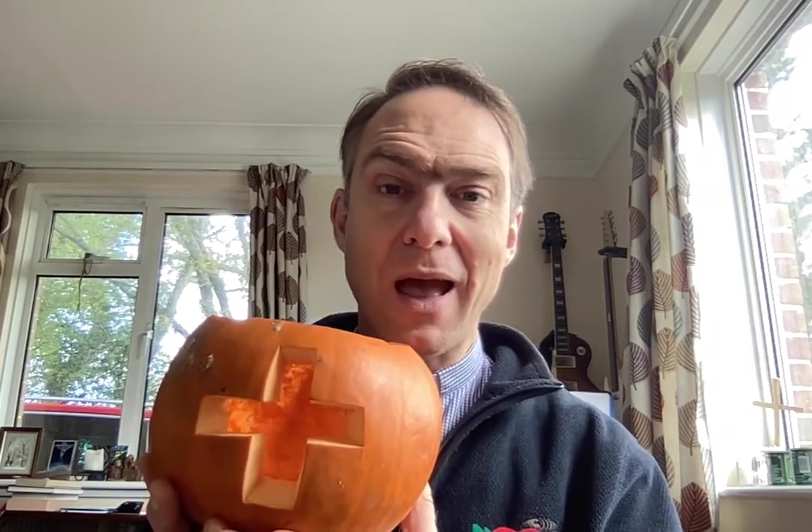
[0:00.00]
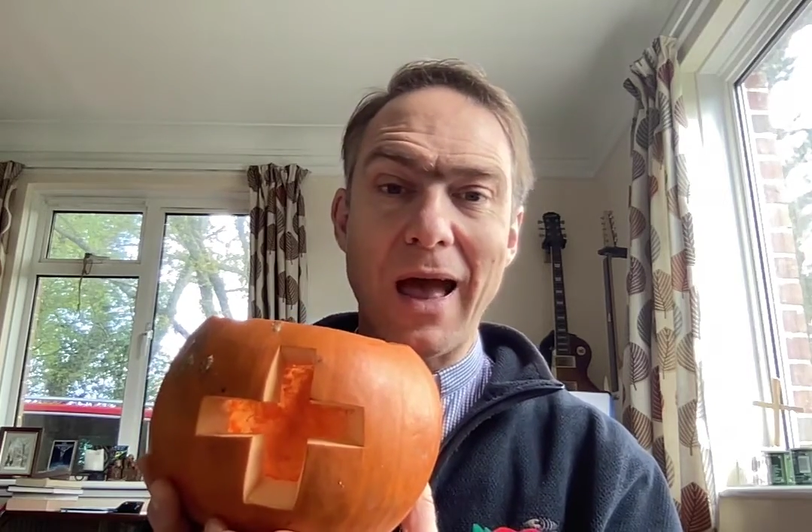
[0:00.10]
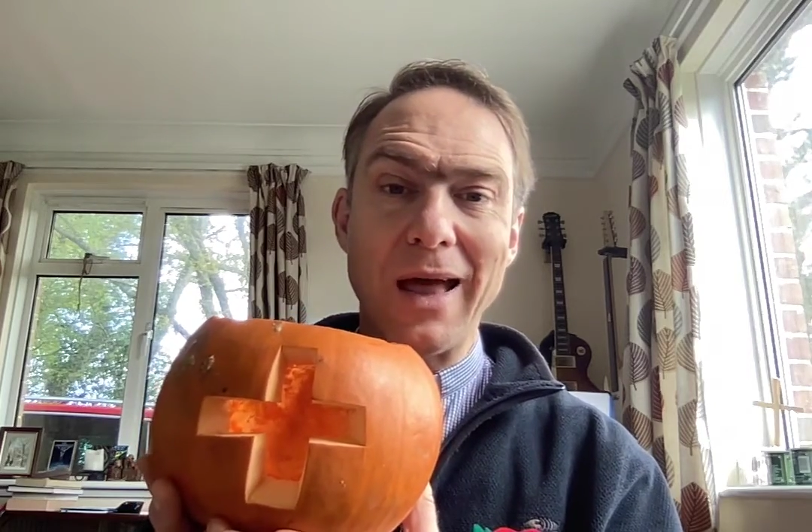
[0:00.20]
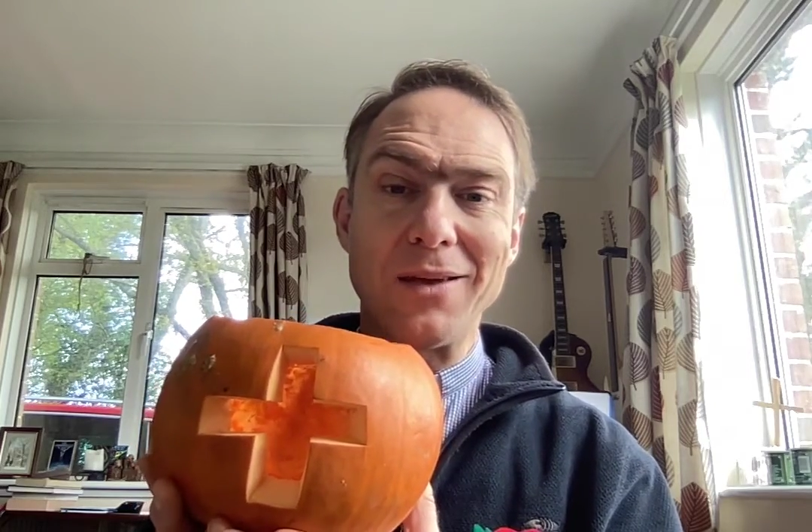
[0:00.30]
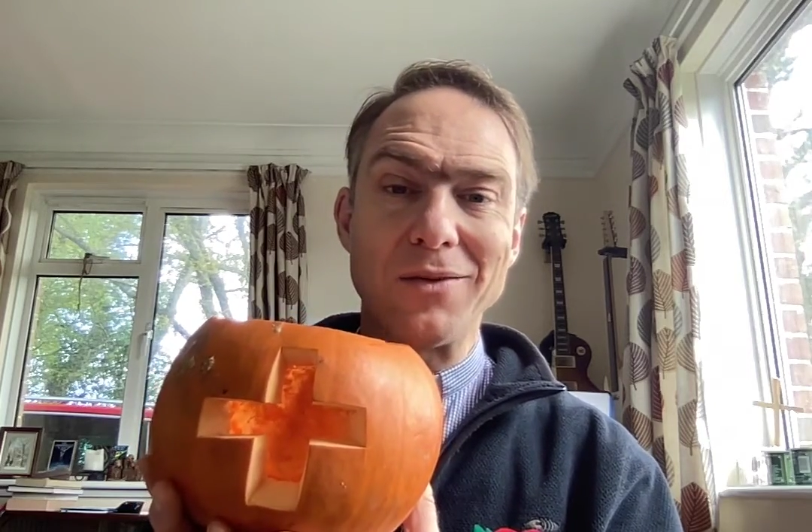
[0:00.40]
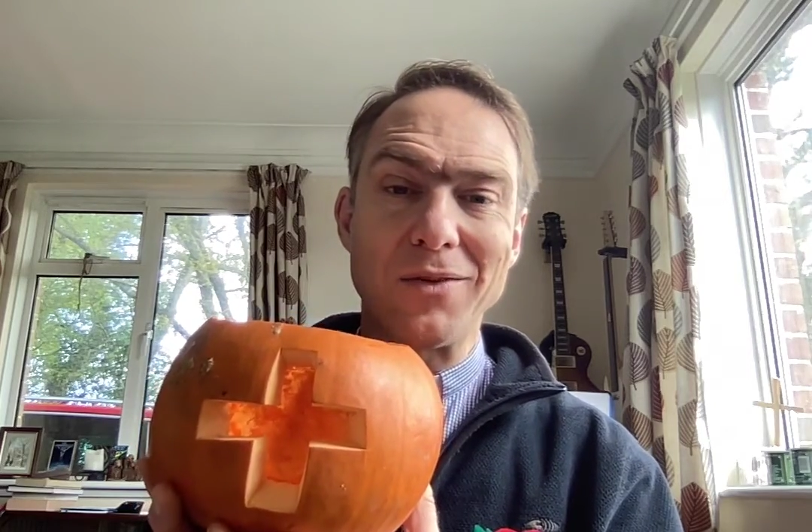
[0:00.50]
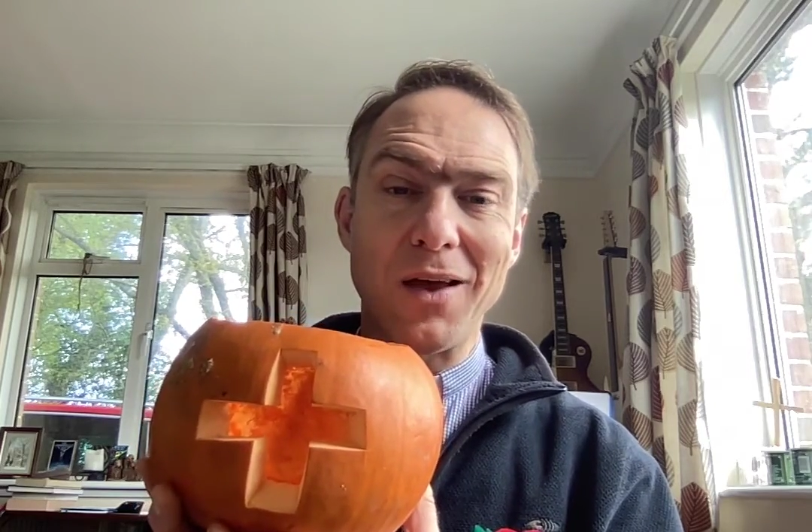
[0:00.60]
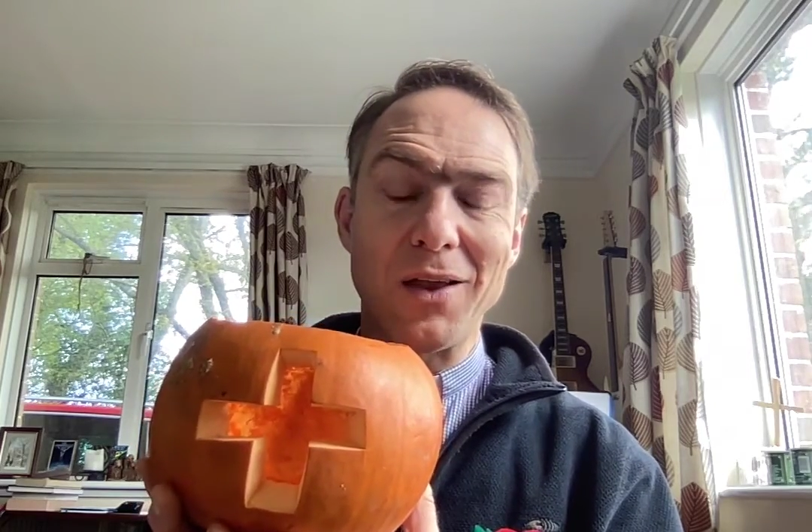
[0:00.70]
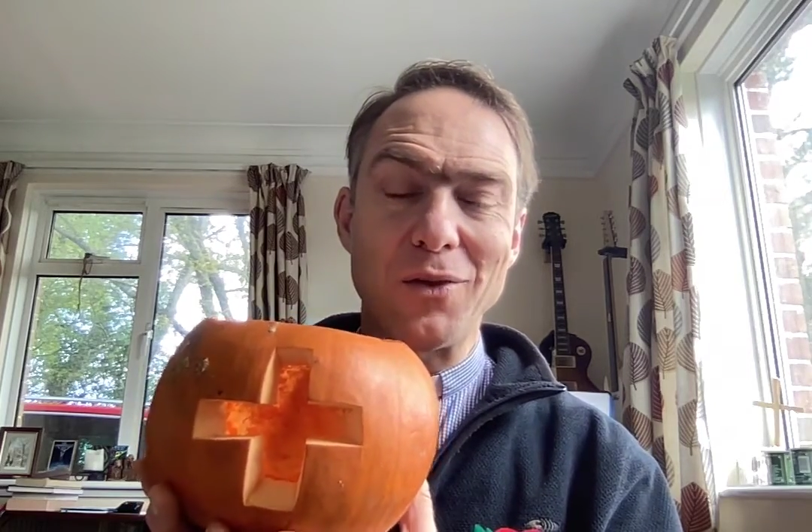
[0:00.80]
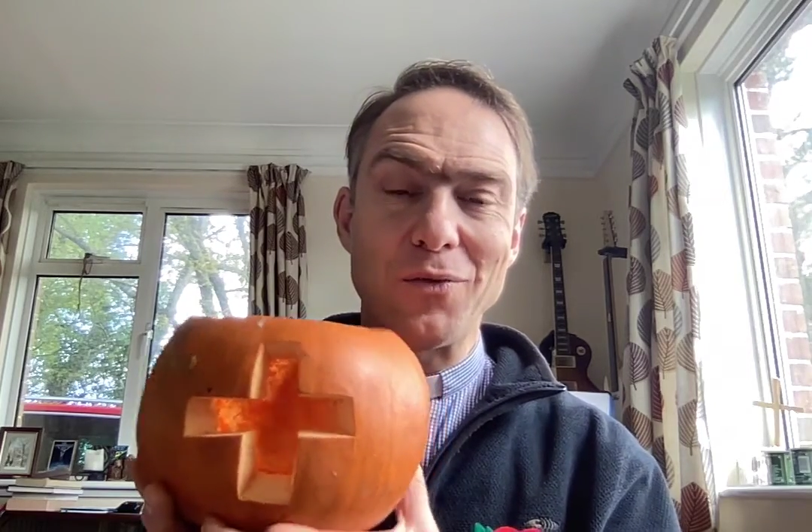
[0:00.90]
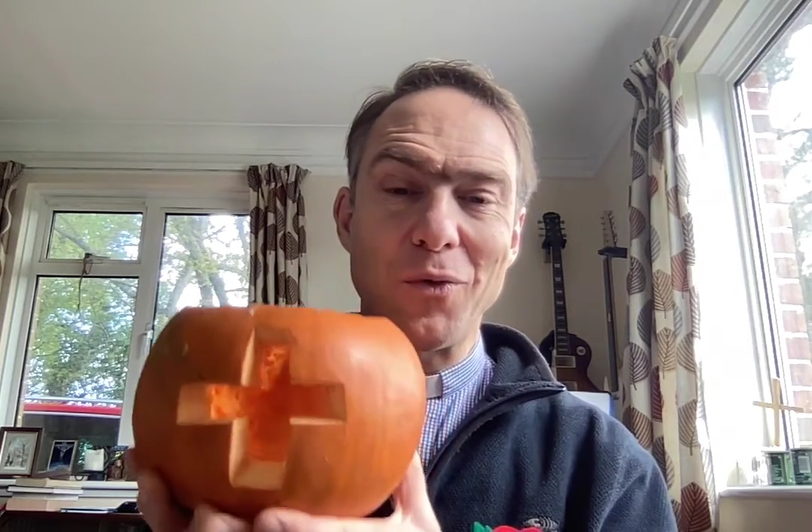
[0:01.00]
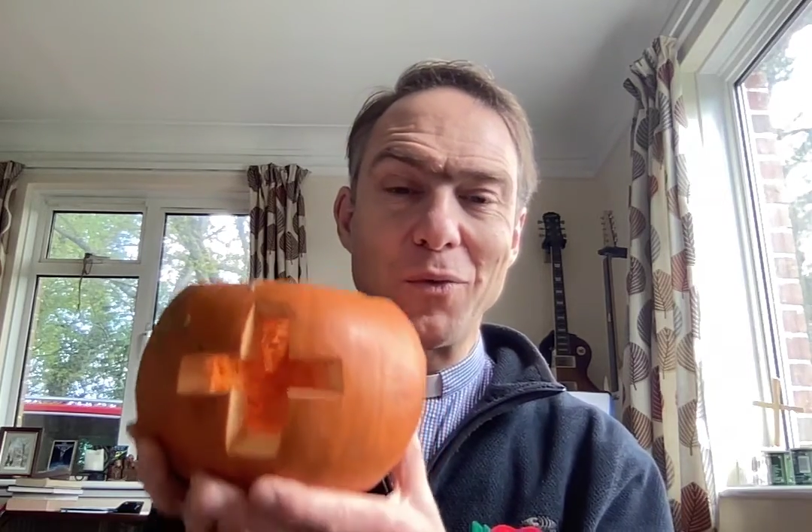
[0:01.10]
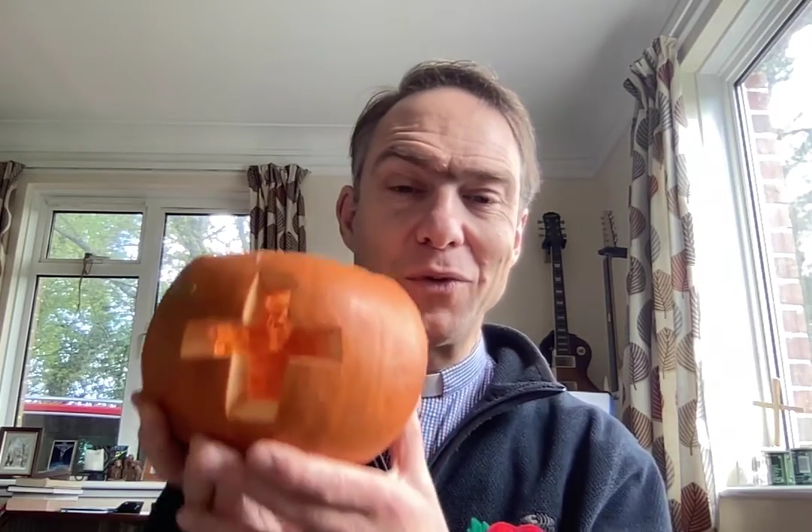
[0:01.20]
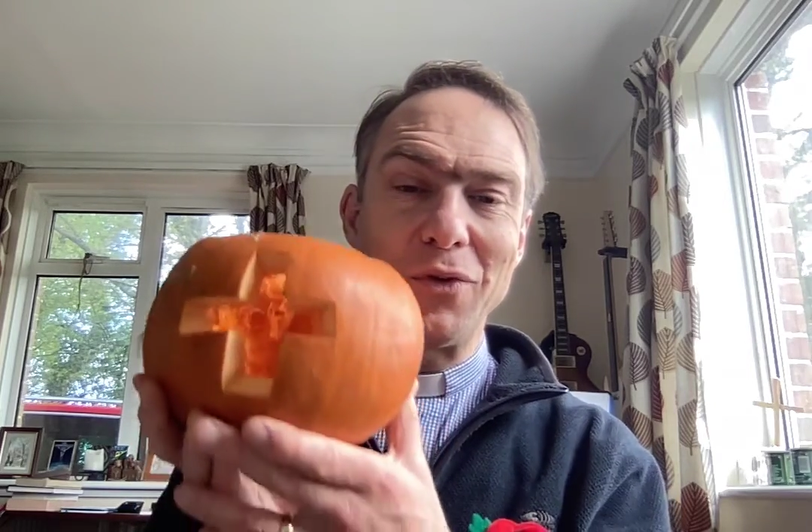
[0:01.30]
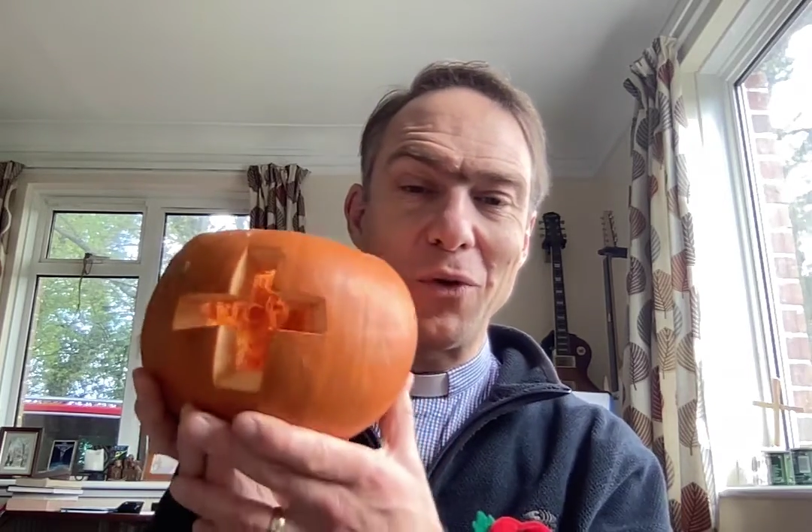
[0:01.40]
and uh, look
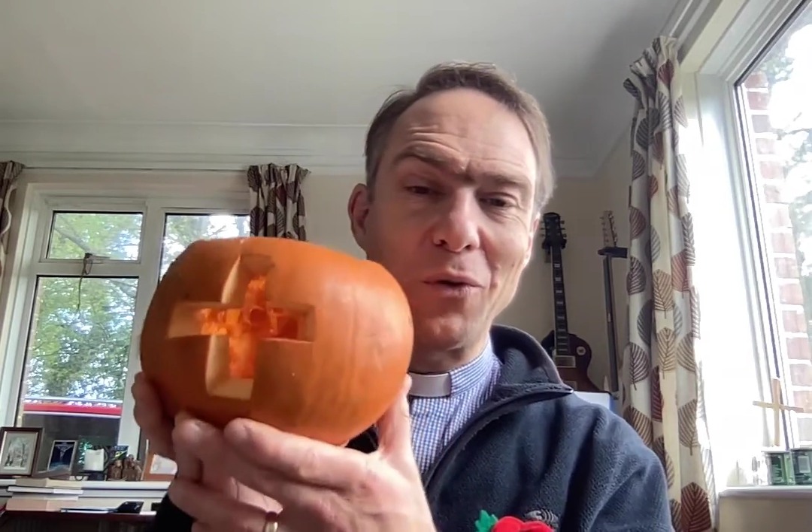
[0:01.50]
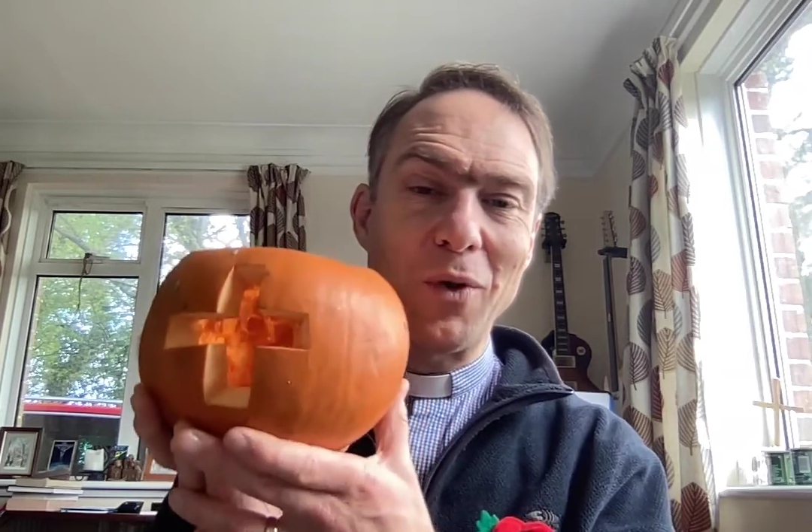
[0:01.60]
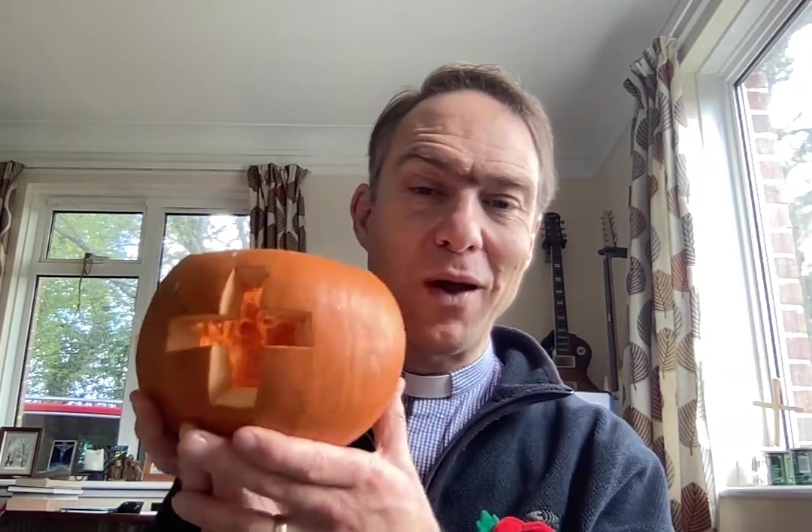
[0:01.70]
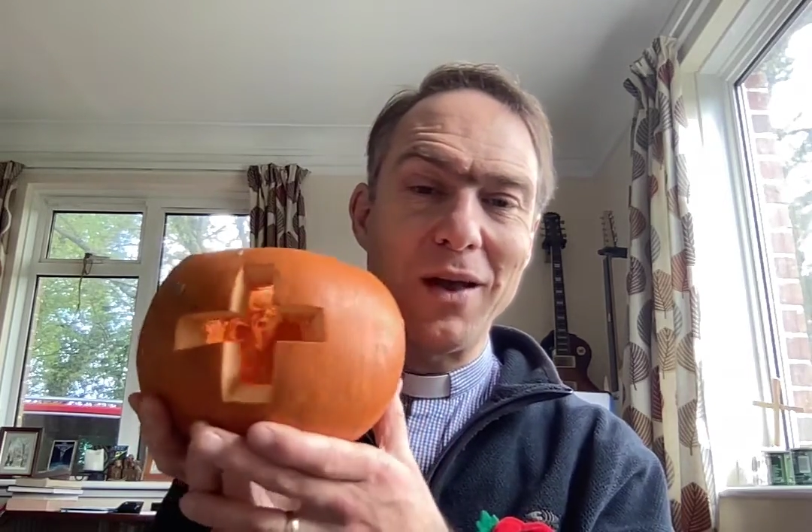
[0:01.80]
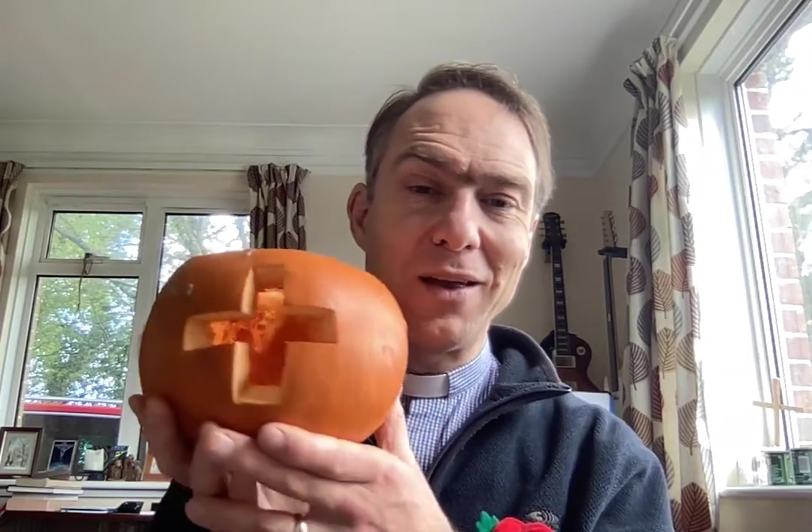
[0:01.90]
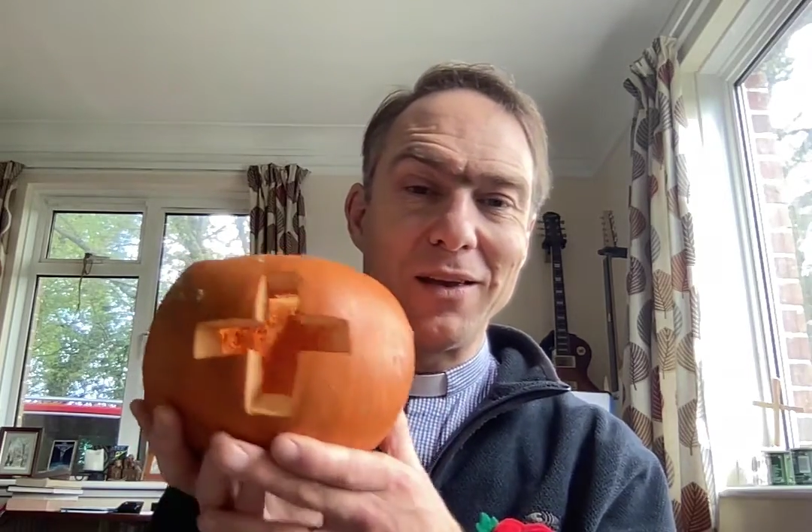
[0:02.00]
forward to